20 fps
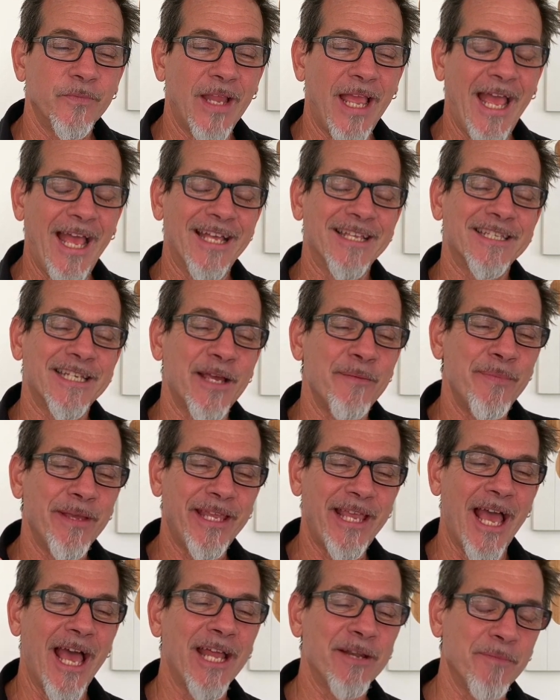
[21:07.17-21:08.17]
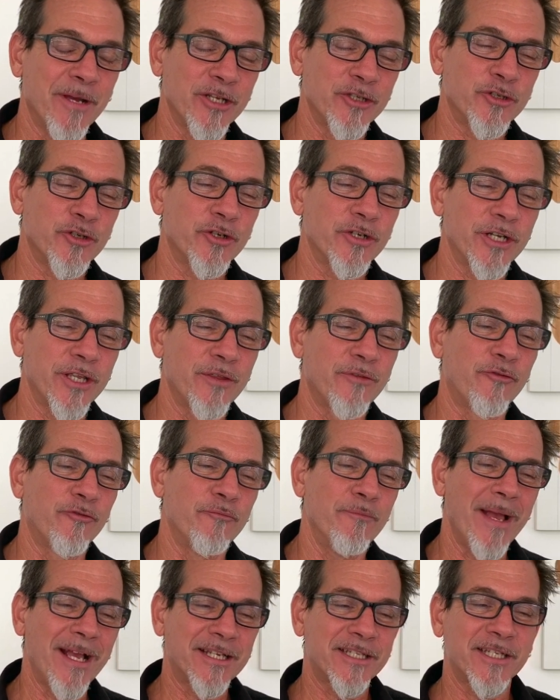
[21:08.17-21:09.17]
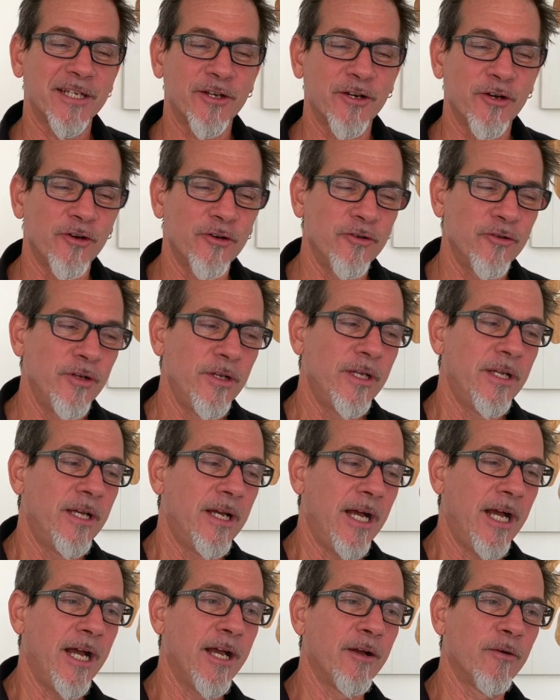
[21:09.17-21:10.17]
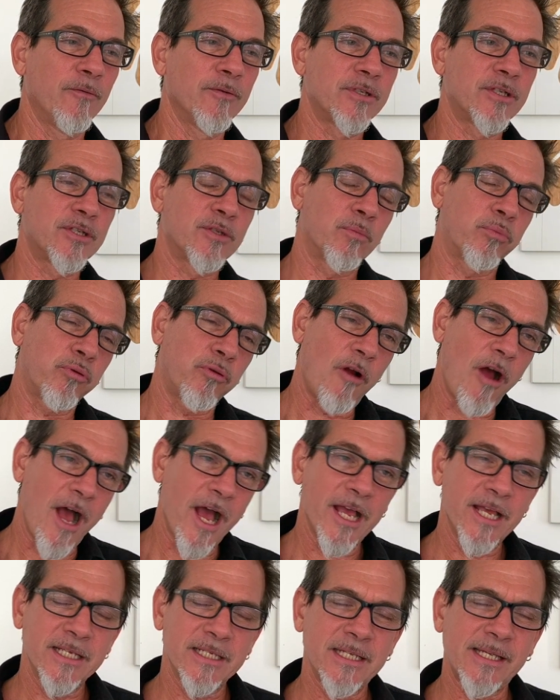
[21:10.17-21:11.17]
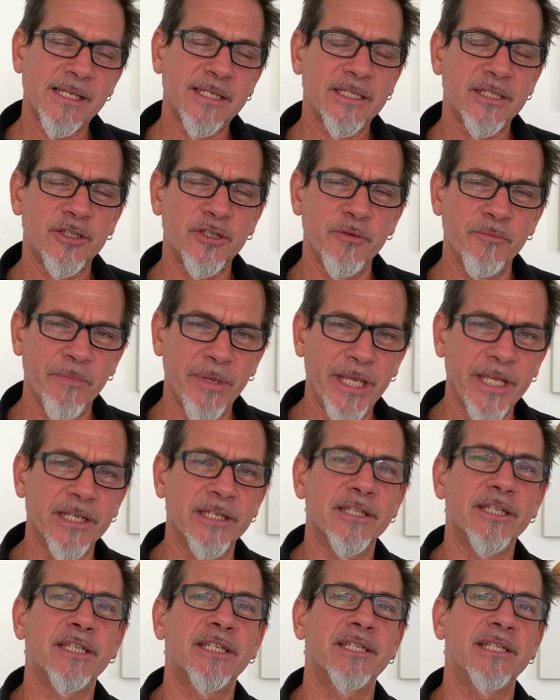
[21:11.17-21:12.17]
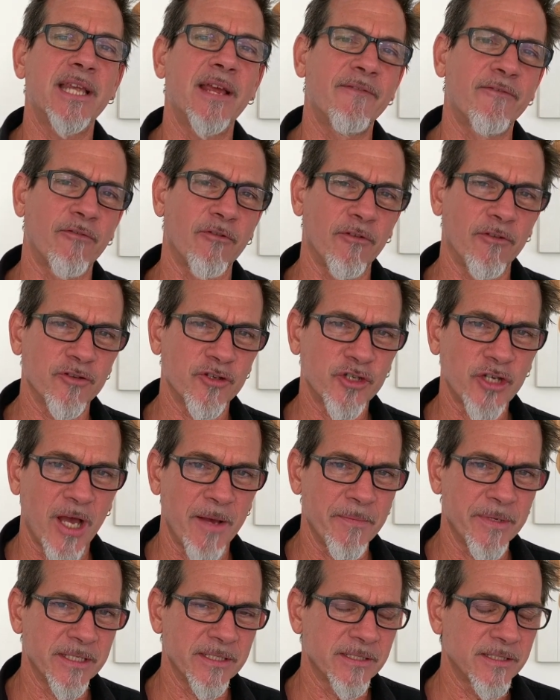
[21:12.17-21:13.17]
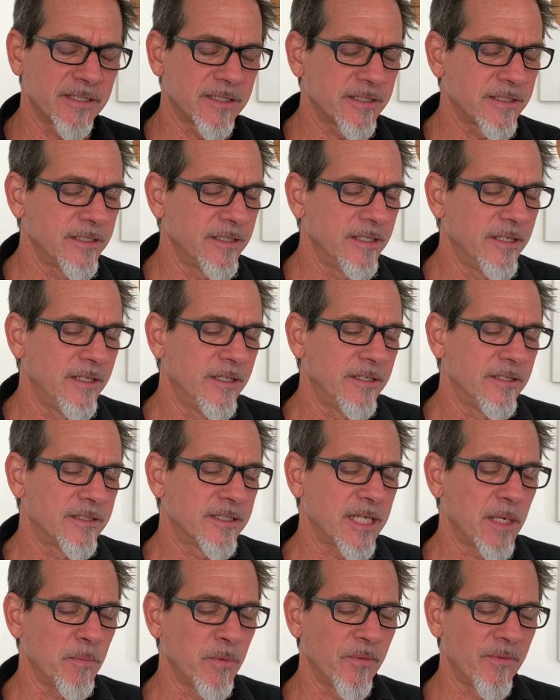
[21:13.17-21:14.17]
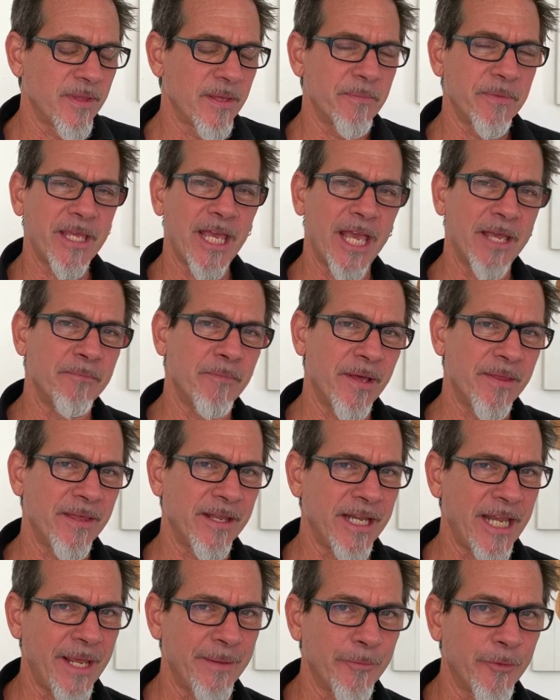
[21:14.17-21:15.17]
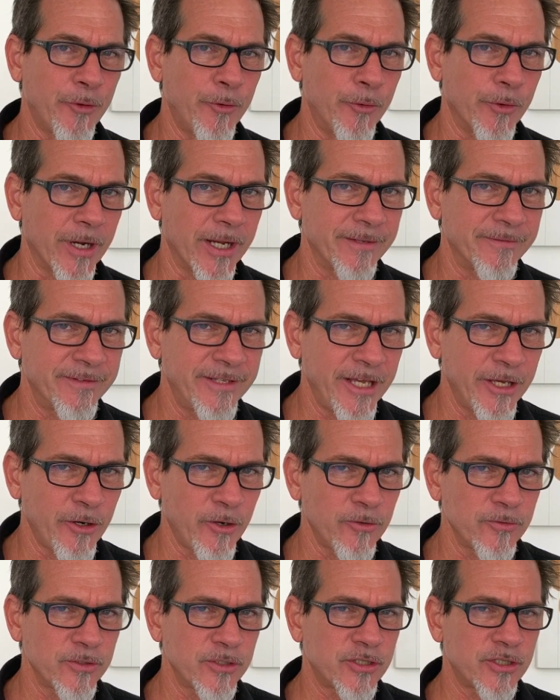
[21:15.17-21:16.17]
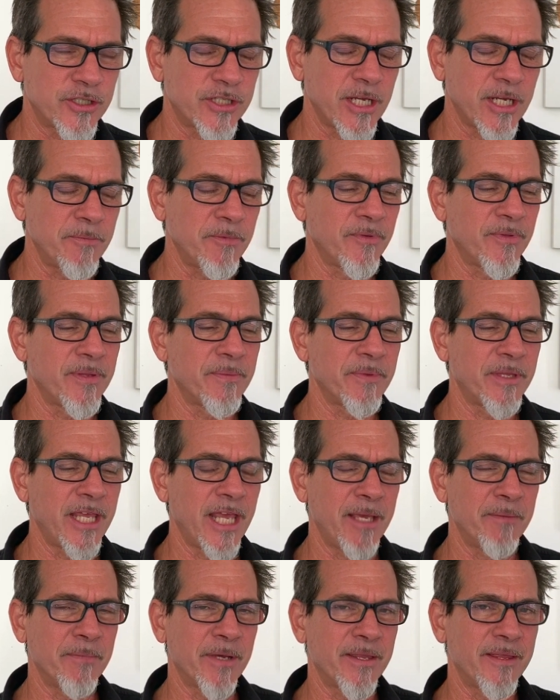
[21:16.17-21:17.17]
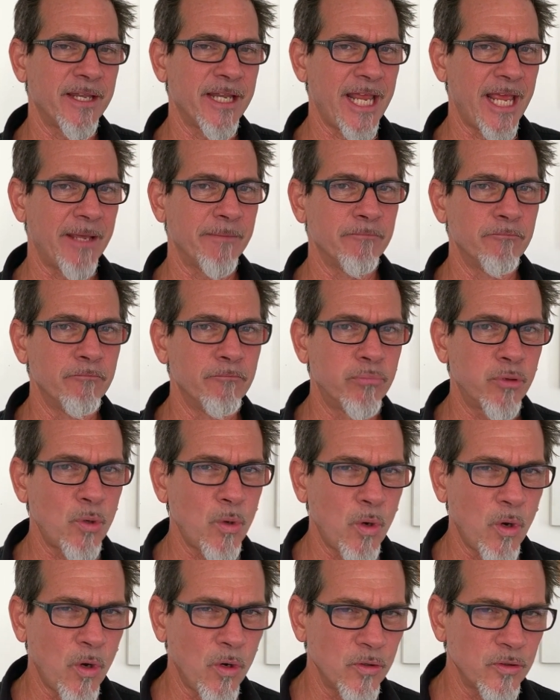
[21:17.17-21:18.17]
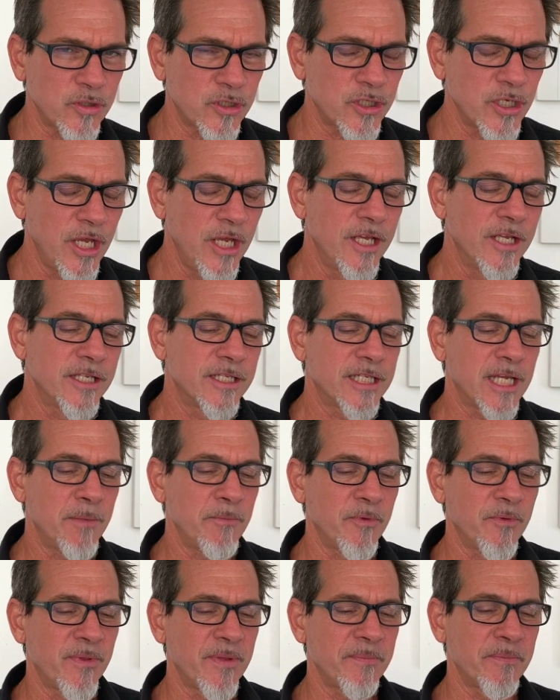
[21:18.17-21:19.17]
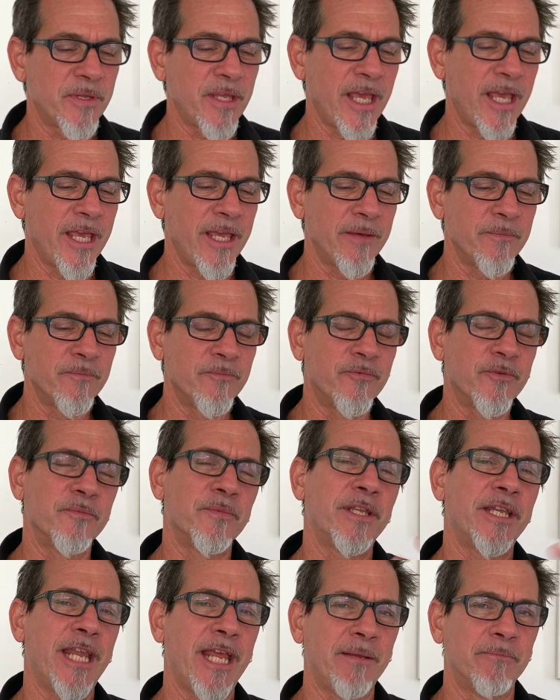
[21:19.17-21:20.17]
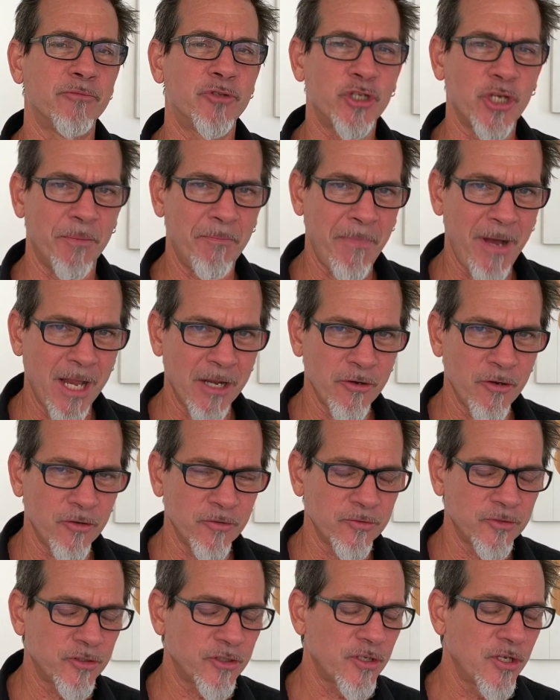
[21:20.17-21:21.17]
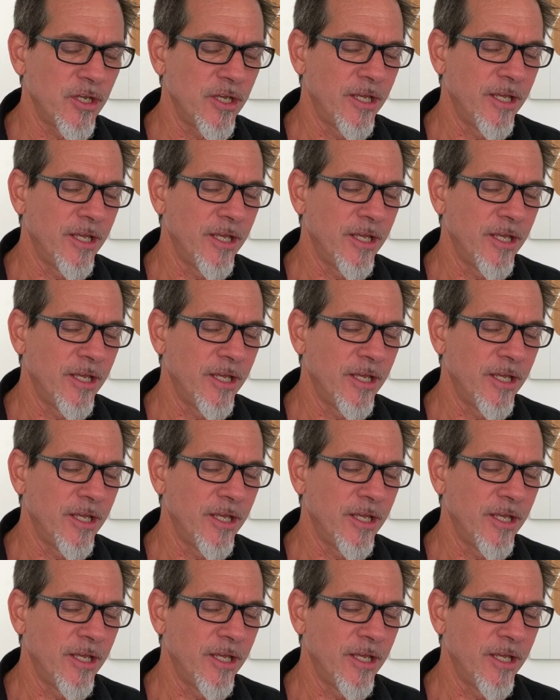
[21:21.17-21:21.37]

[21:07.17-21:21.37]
As I began my journey through Mexico, I was surprised to meet several shamans. Some of them came by the name curanderos, some of them came by the name brujos, some of them came from the name chamanos,